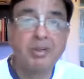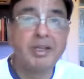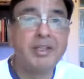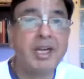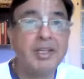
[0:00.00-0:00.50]
you
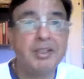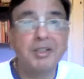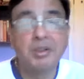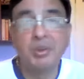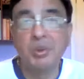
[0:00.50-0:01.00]
the
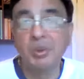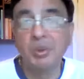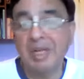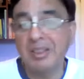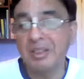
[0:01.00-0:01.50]
intelligence to do
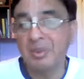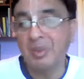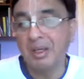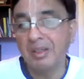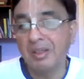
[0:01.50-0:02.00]
that as
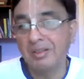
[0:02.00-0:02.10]
well.